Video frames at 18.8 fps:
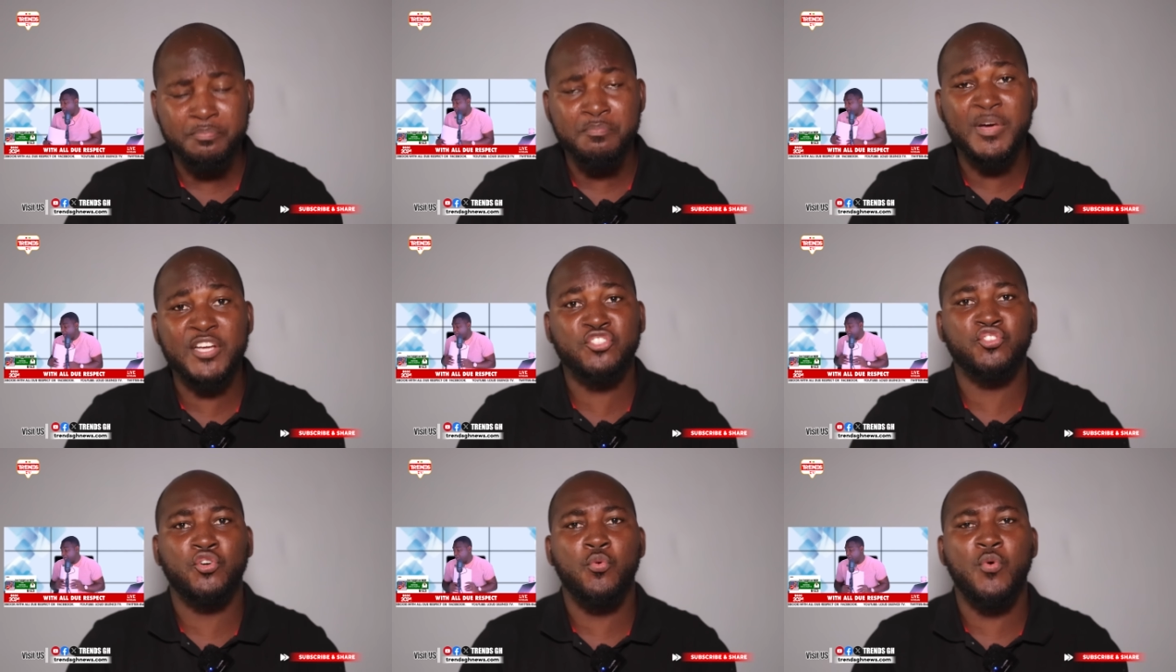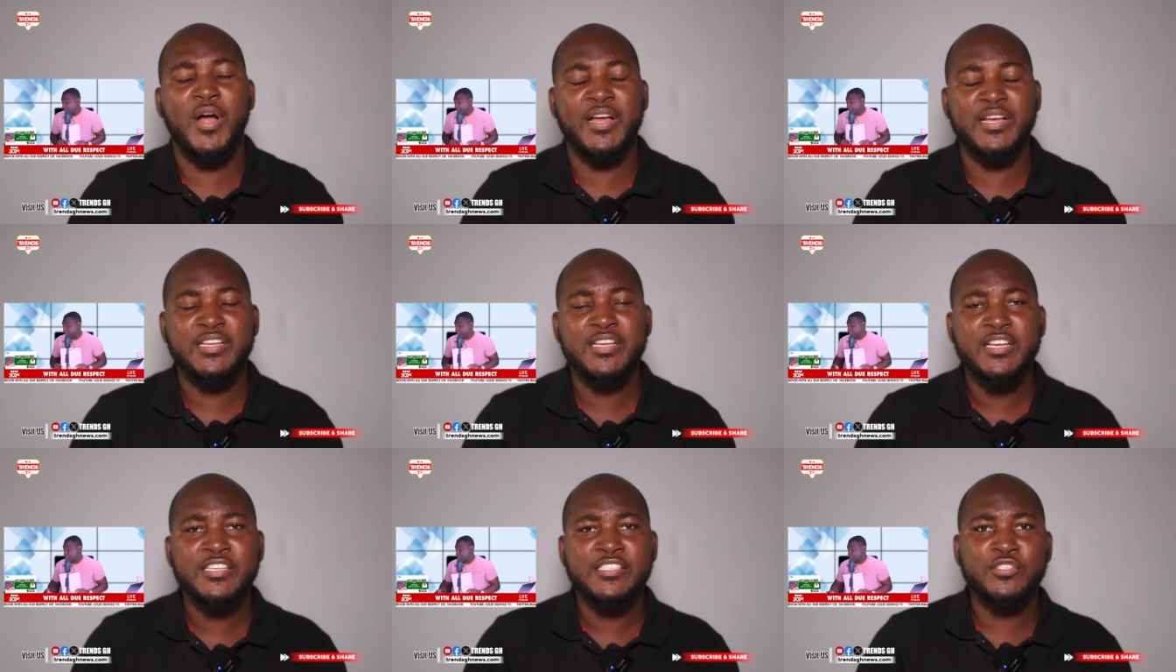
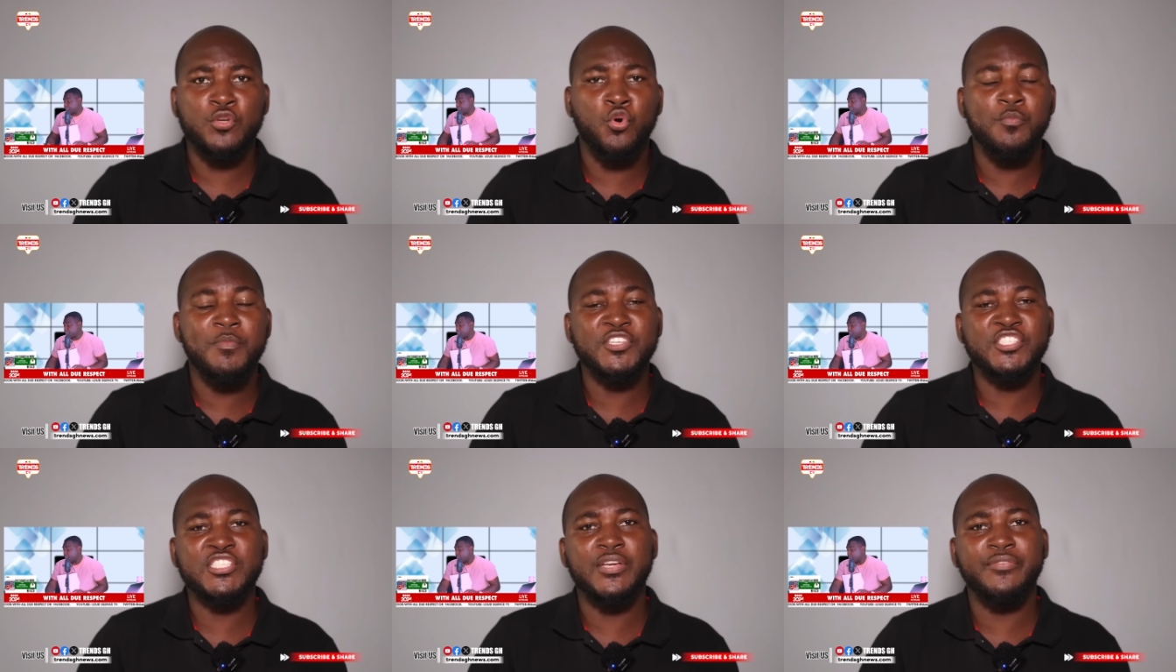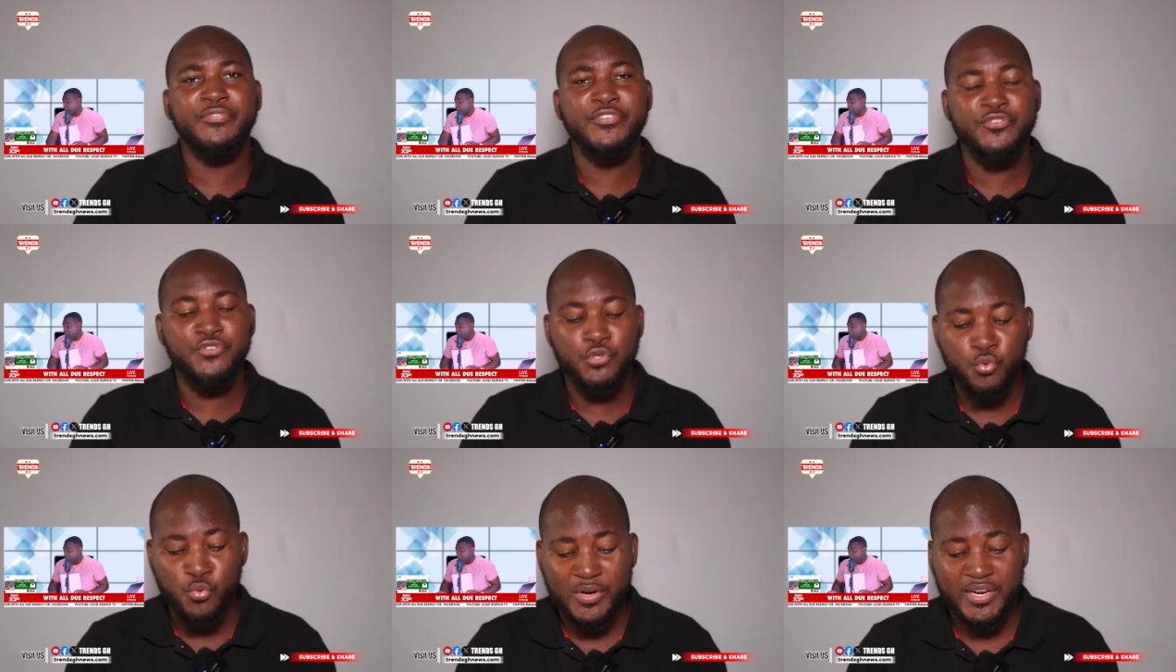Masrowa so we be share
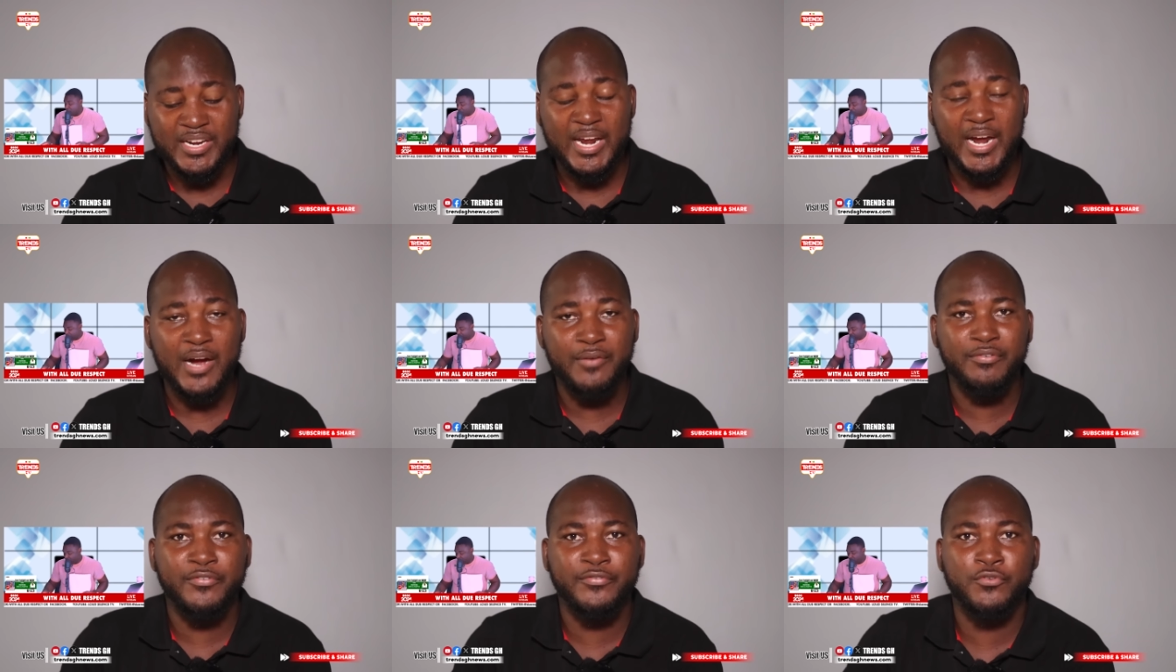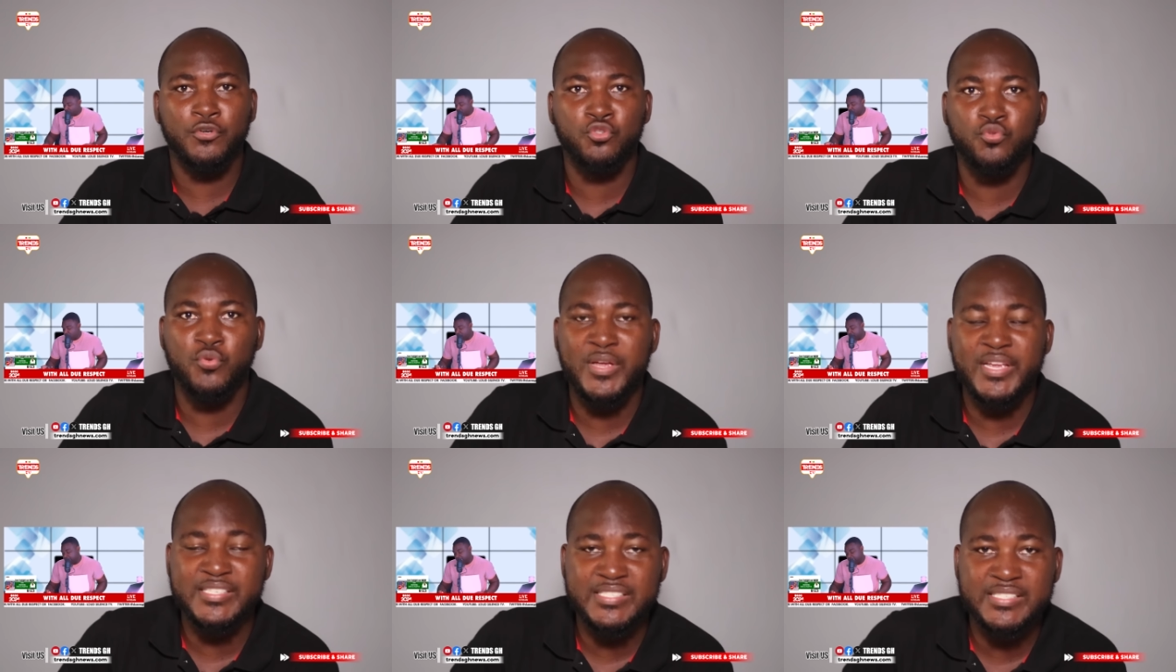video we na afoforo
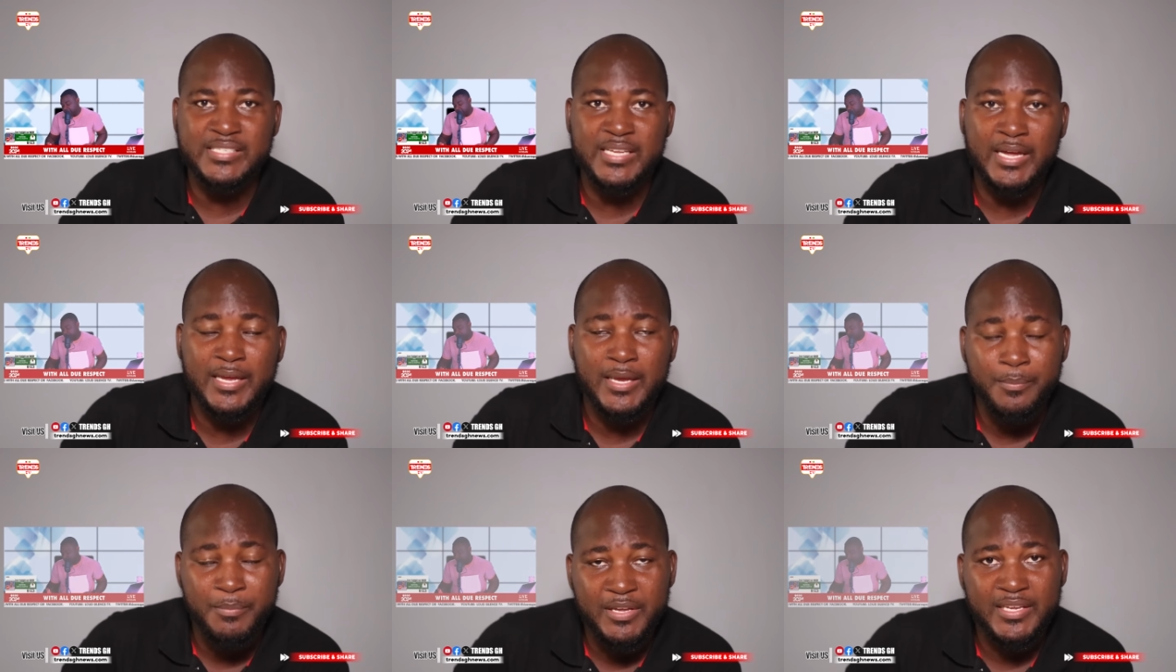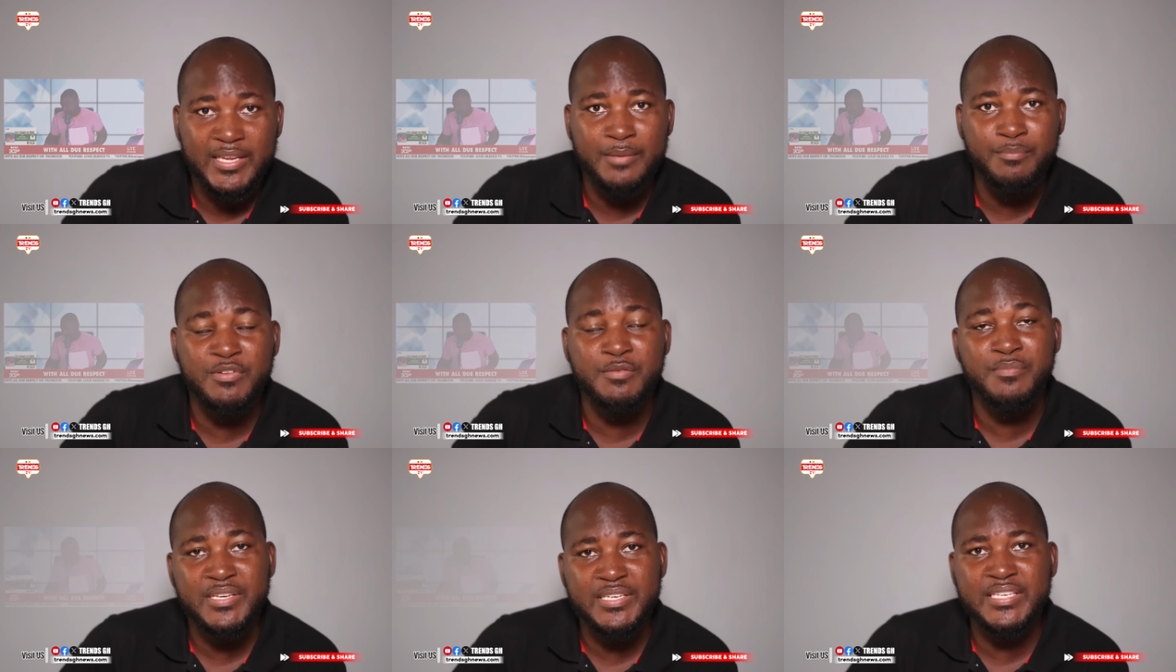so ensa e be ke
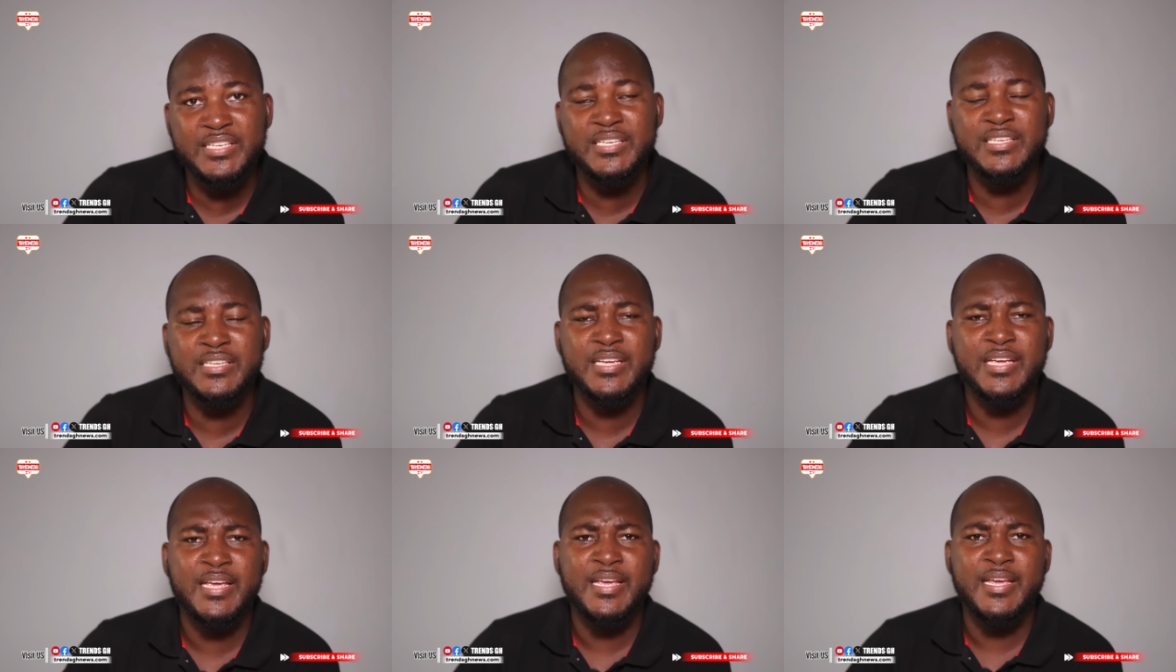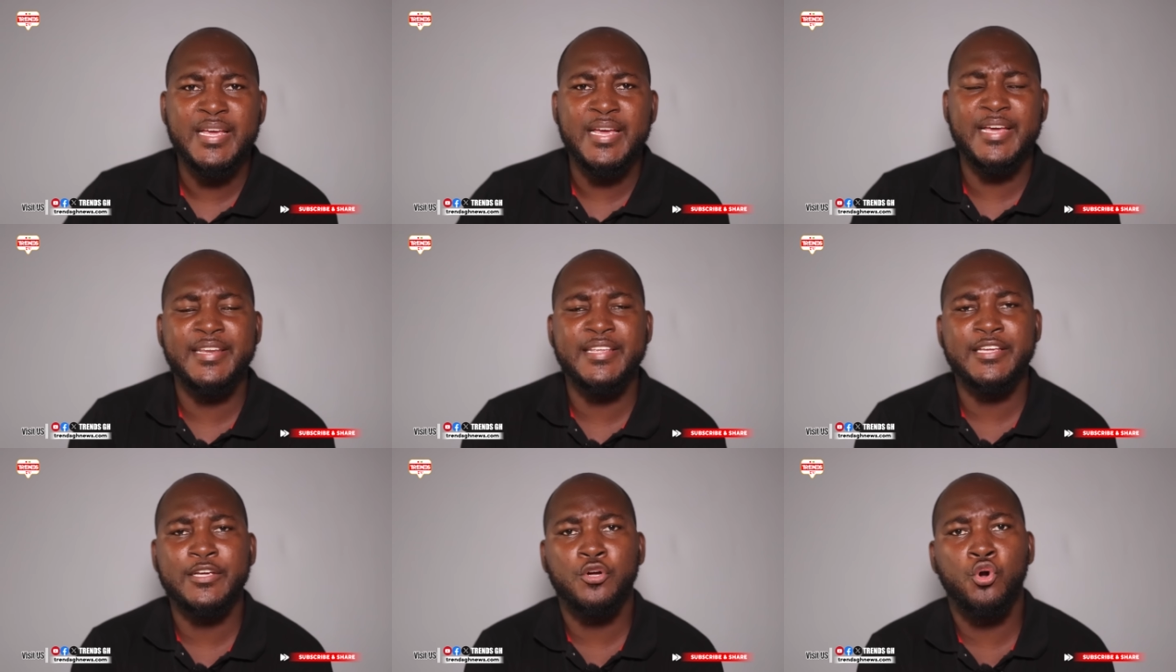bi midin
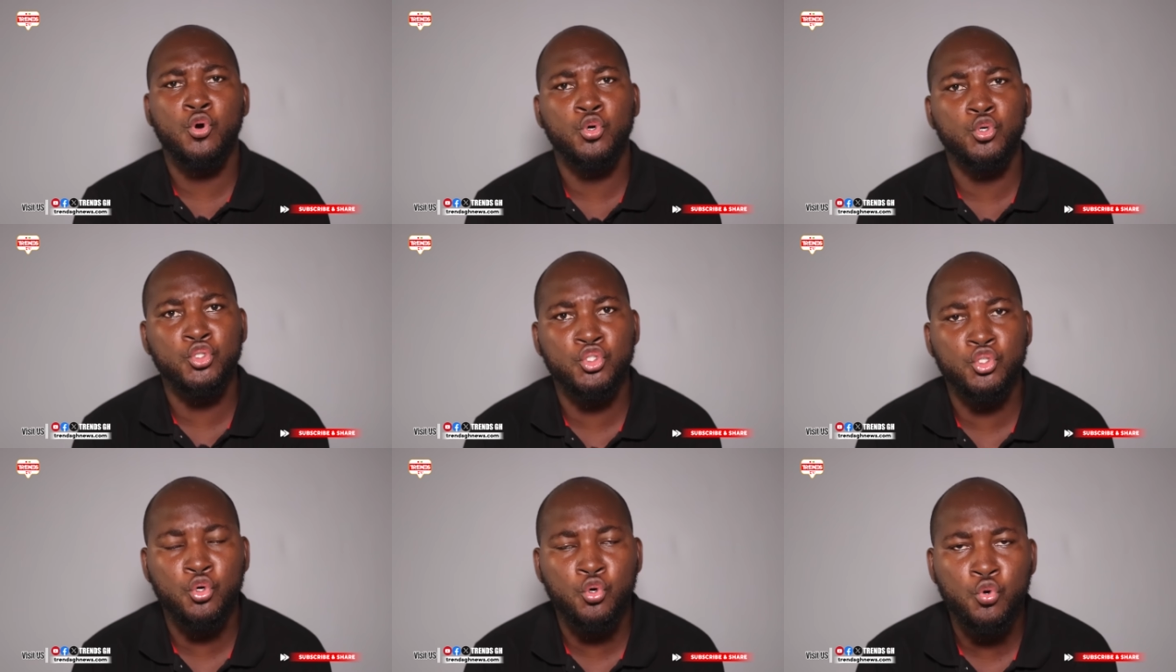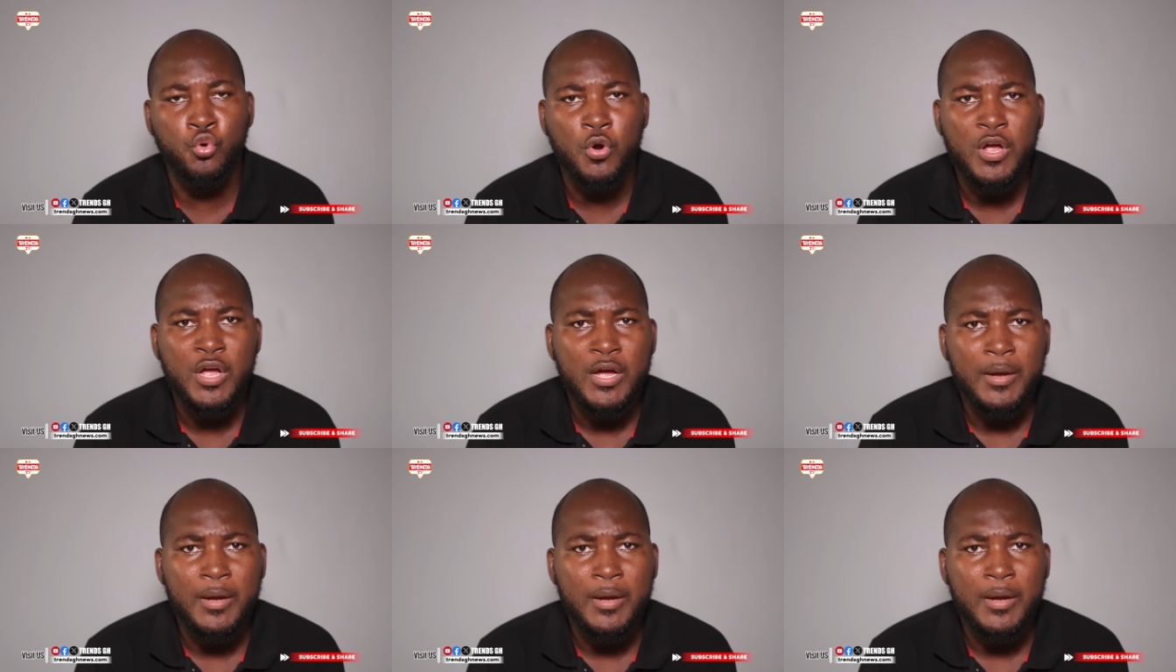e de Kojo